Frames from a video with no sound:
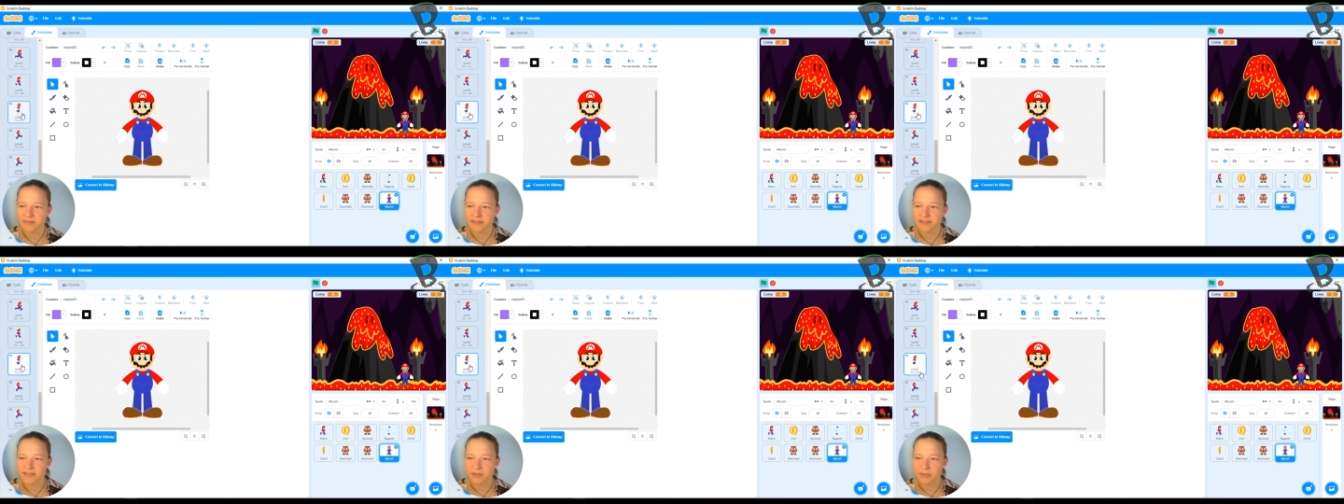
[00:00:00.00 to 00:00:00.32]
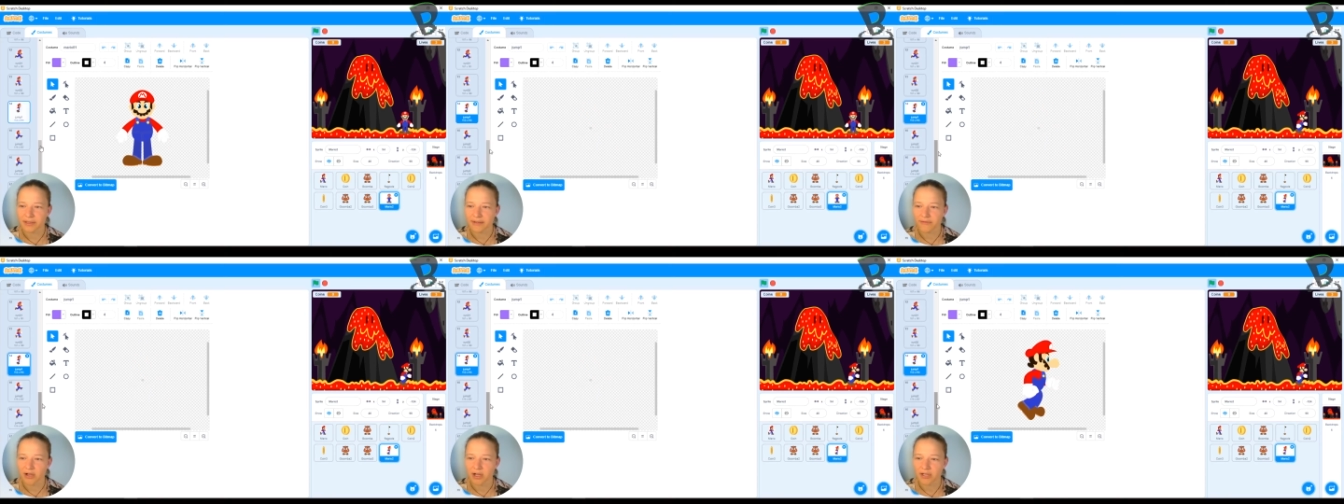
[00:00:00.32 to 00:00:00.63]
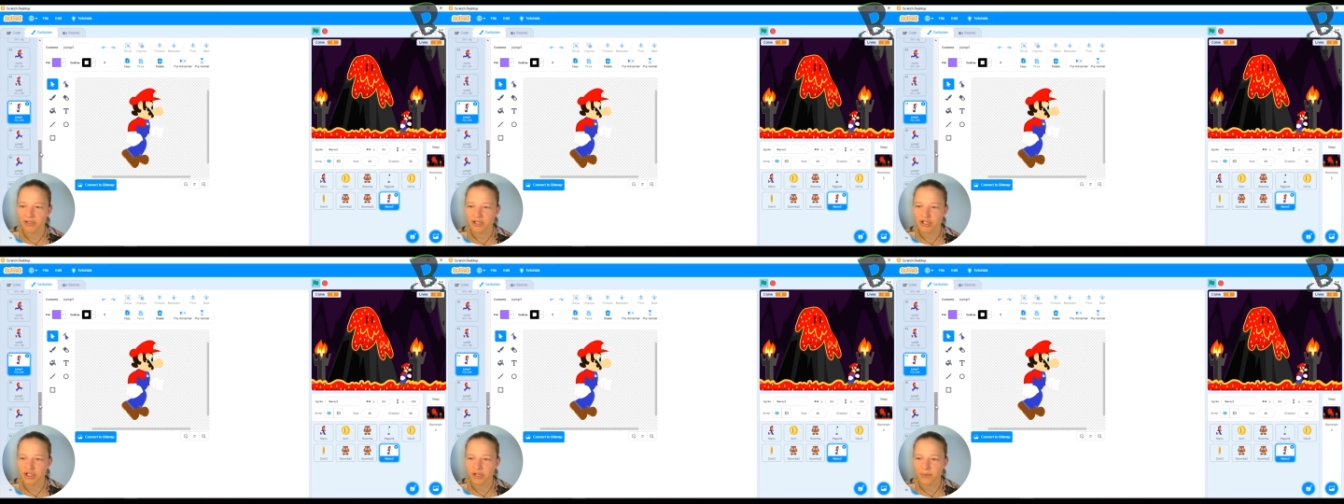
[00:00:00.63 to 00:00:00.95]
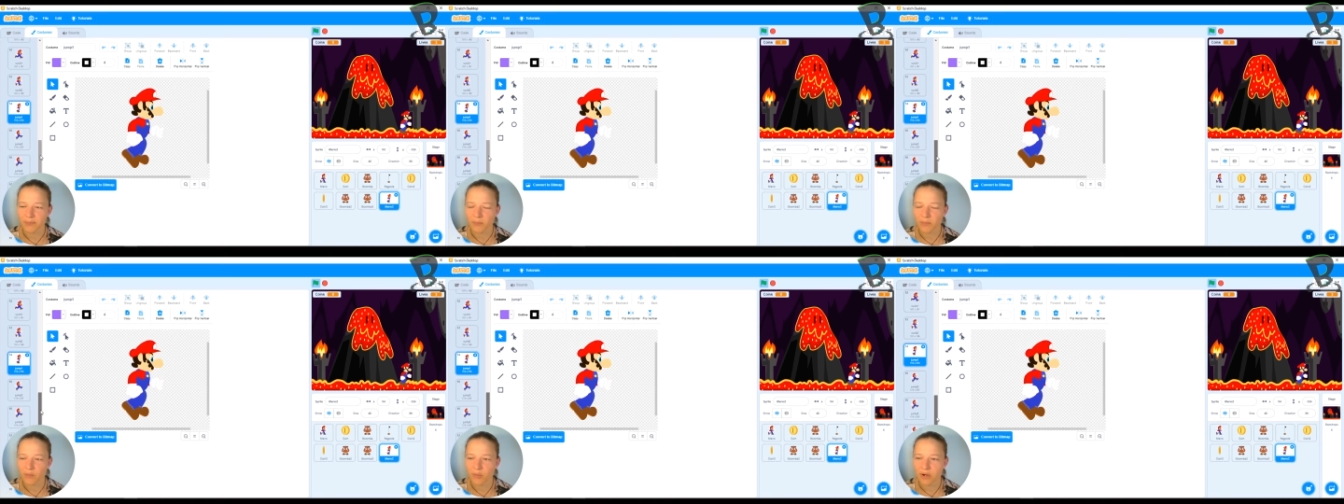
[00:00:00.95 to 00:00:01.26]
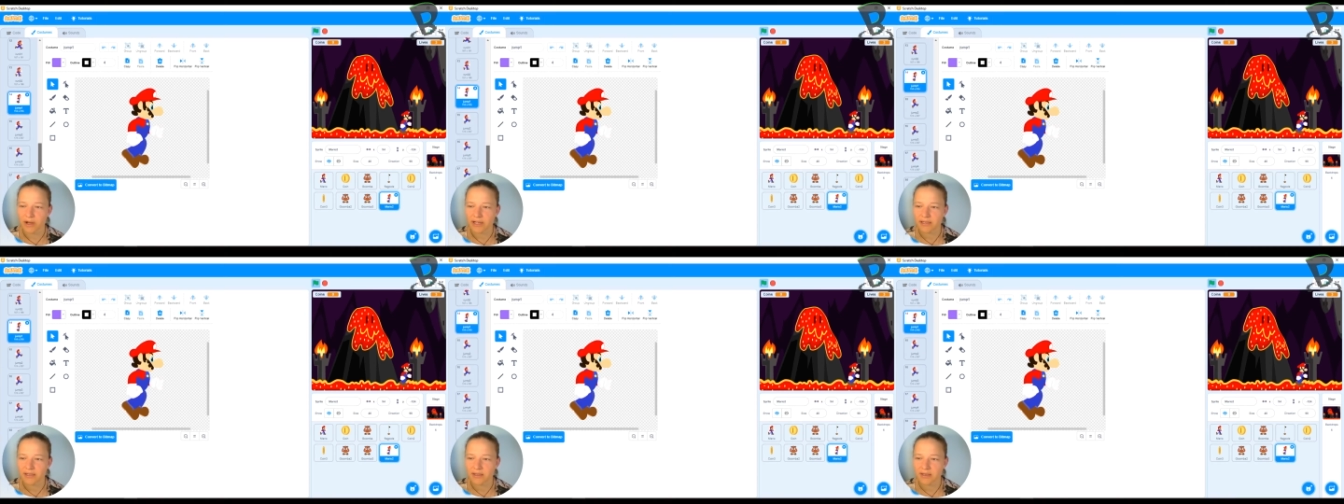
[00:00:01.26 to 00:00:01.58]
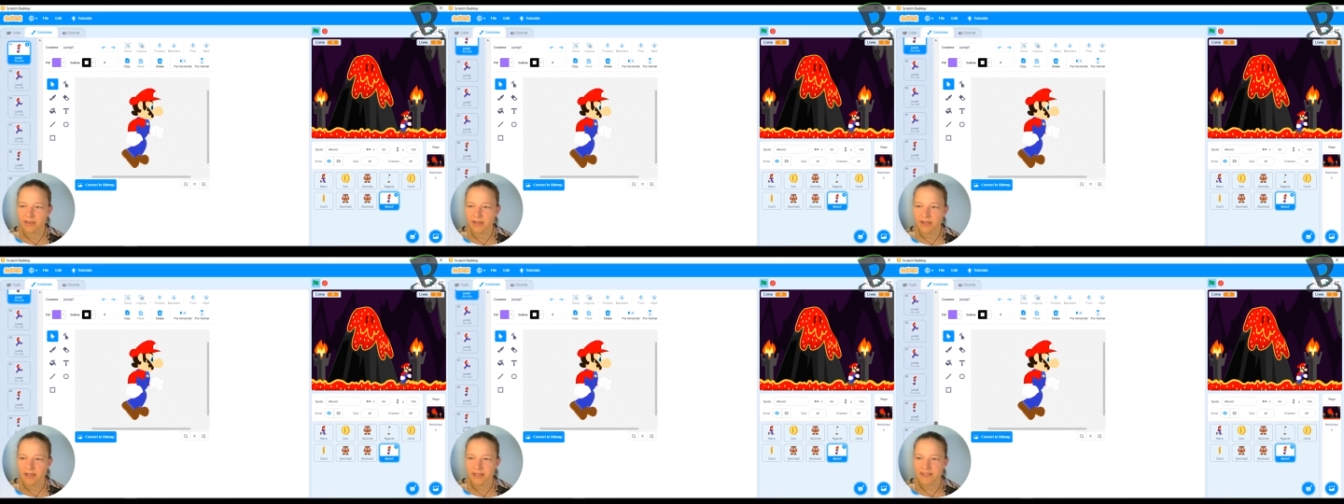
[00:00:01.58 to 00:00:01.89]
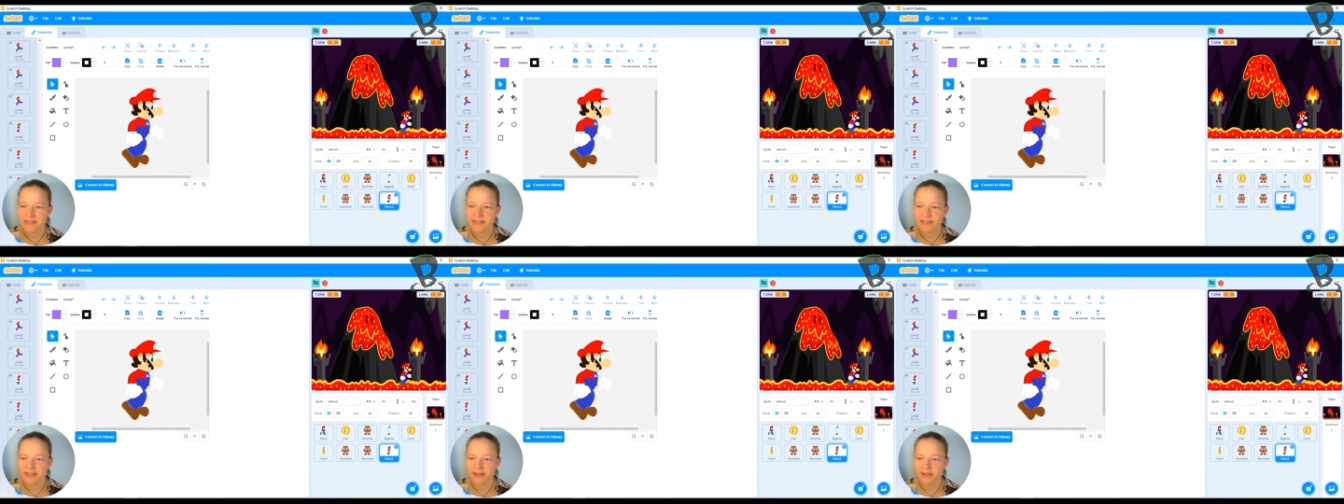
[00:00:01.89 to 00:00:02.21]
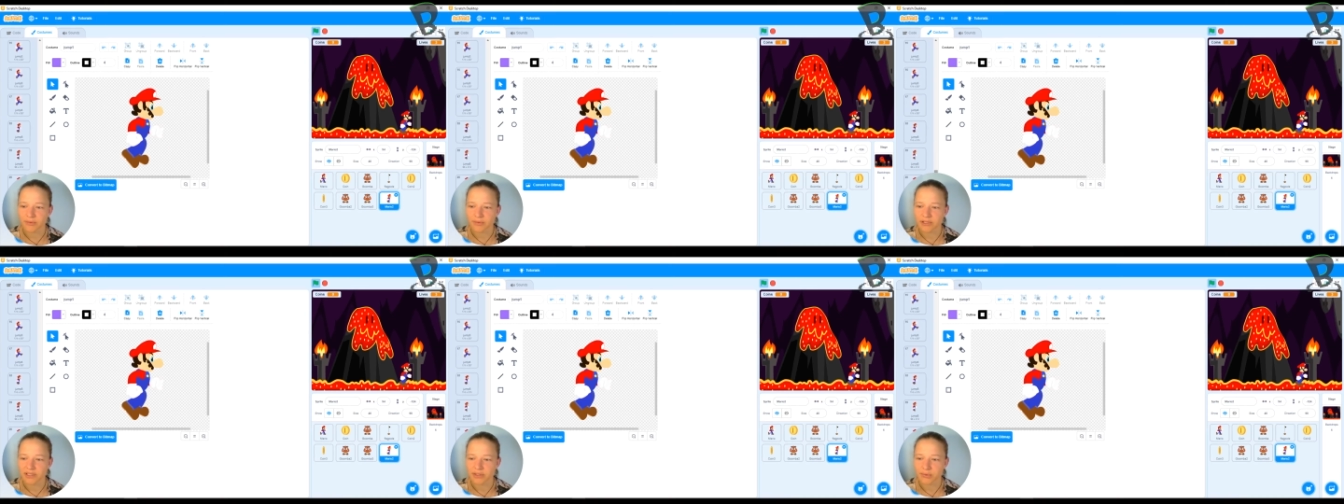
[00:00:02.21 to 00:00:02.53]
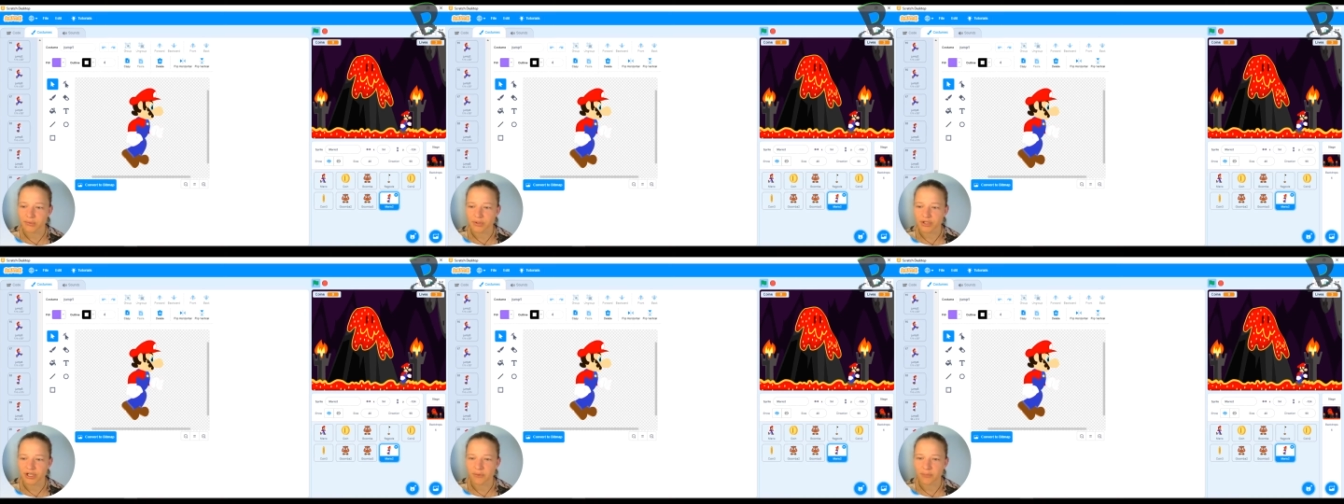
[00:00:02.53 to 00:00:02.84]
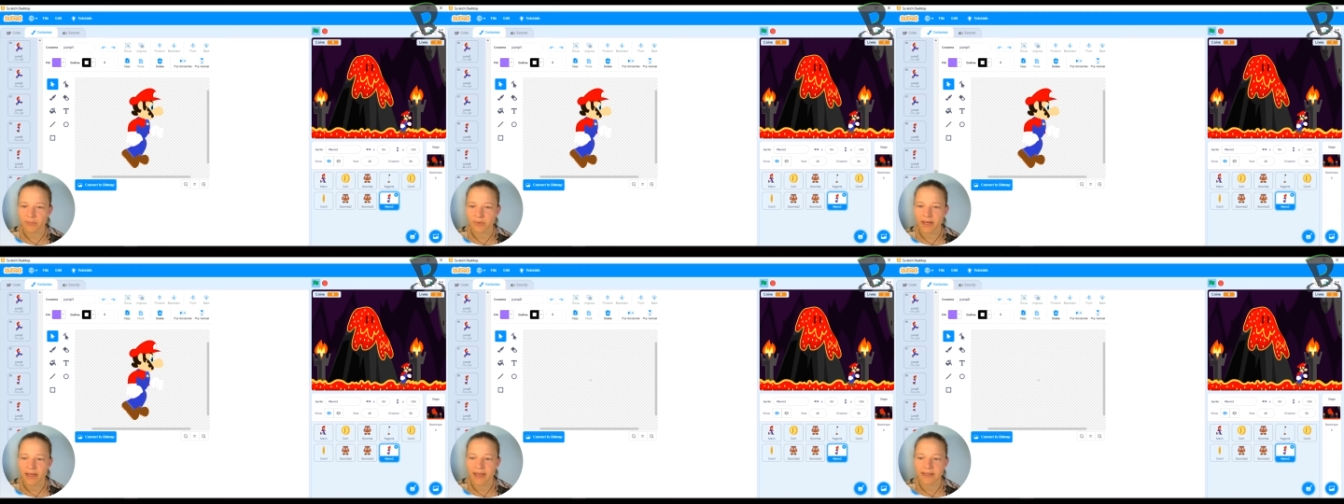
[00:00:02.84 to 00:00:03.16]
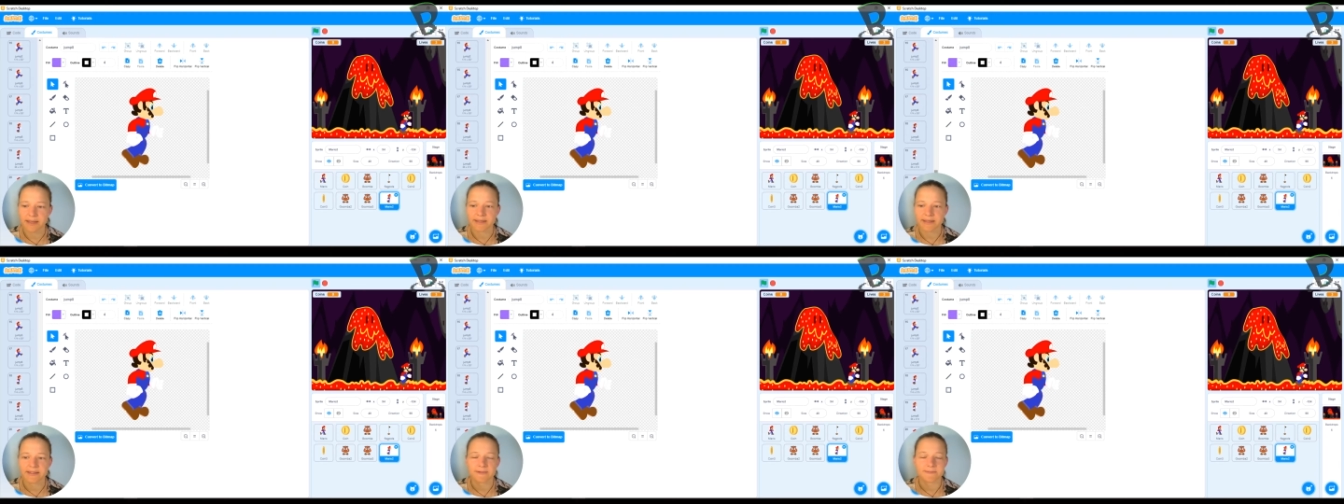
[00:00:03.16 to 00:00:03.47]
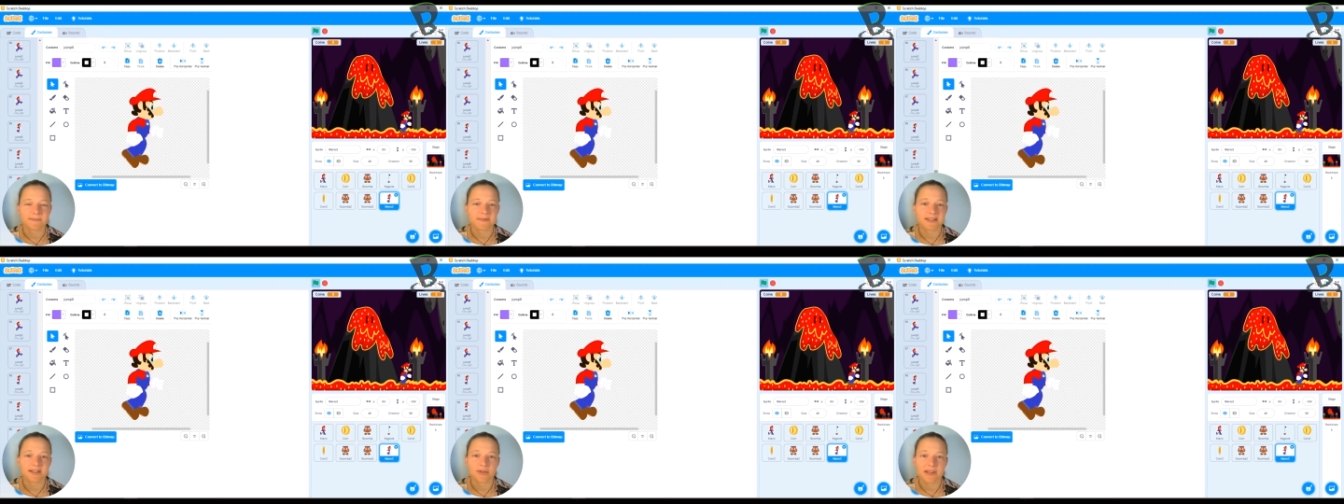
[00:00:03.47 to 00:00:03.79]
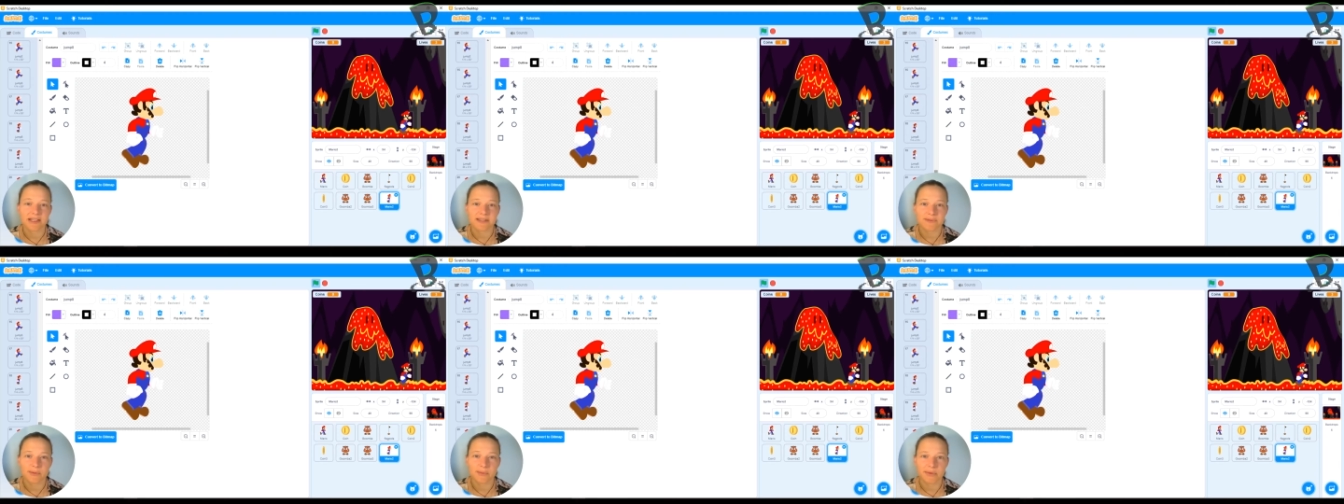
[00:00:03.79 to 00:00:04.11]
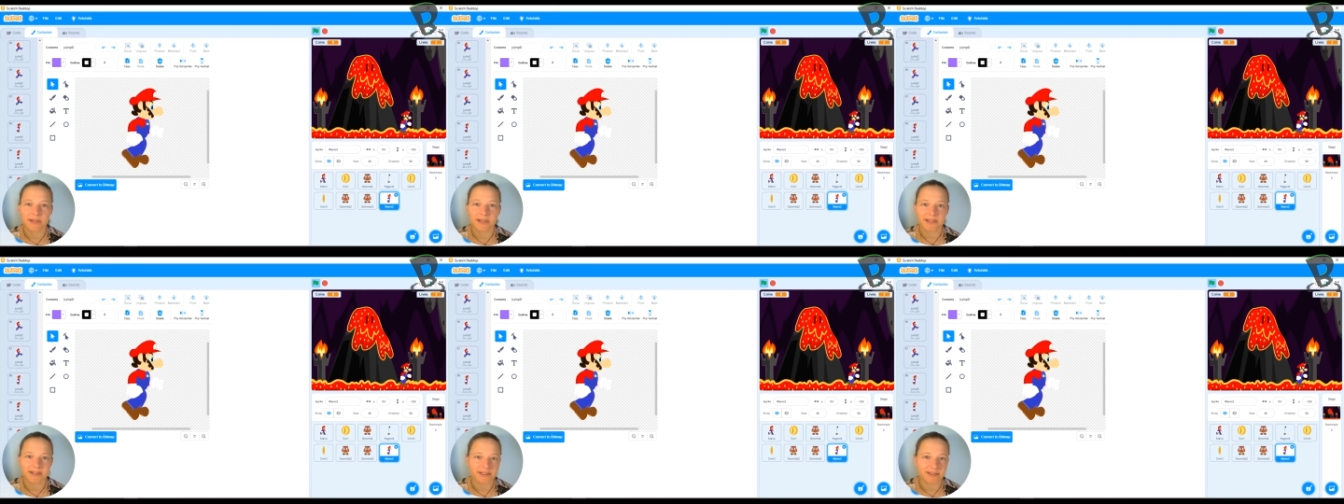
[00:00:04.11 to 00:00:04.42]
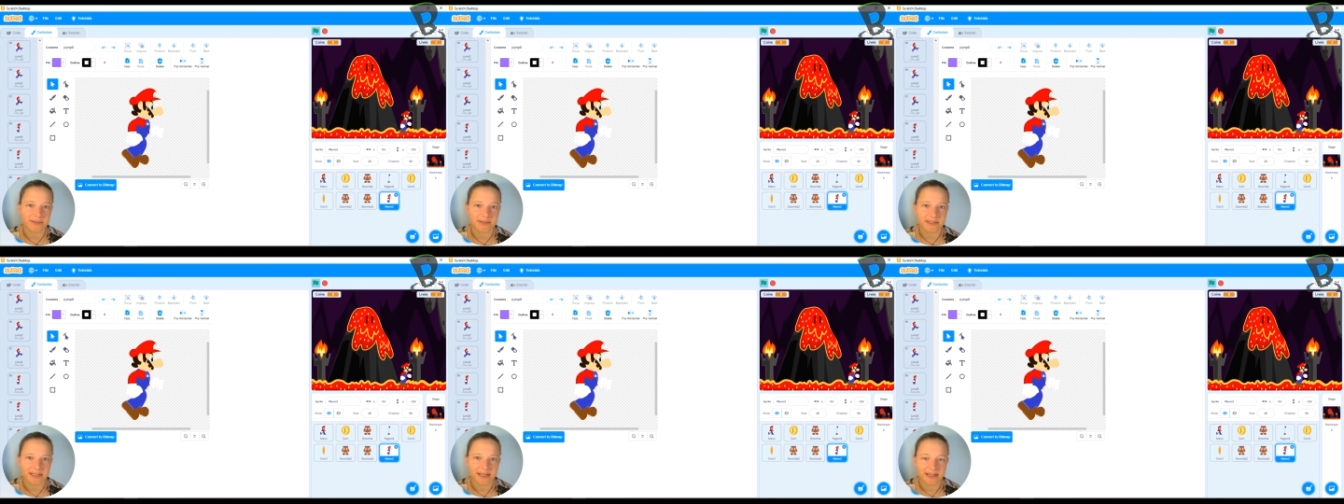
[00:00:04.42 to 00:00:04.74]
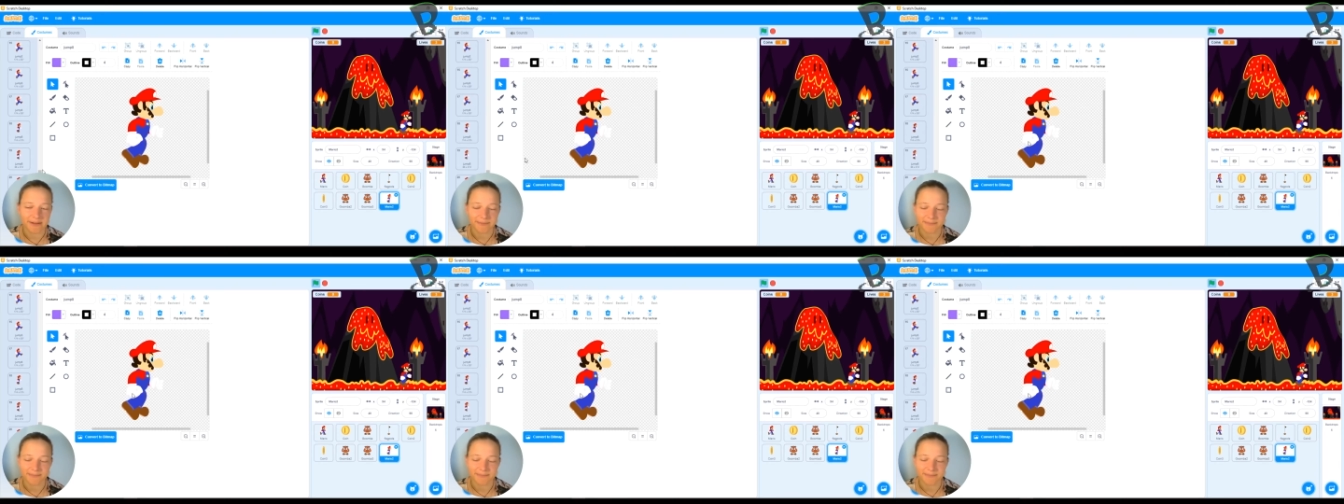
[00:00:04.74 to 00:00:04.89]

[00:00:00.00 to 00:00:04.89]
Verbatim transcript: So I've got jump one down to jump eight. So that's what we're gonna do today.